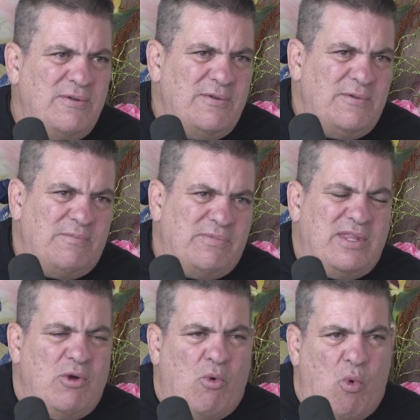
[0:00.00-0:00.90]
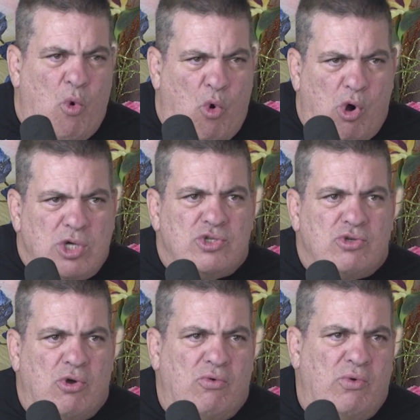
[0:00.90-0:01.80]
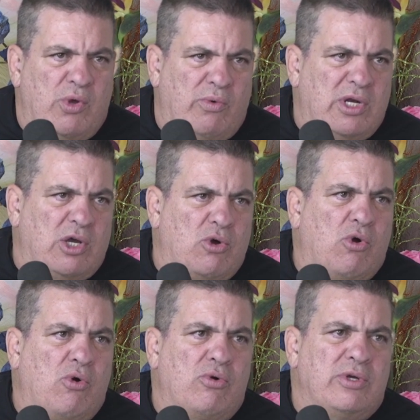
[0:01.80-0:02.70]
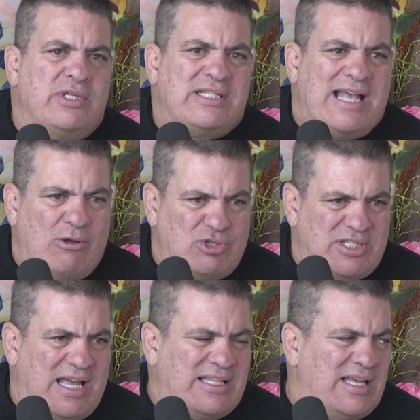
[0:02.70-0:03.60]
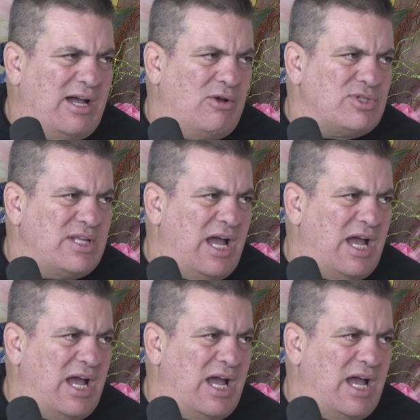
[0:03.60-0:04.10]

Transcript: The war zone we want to go is outside the house.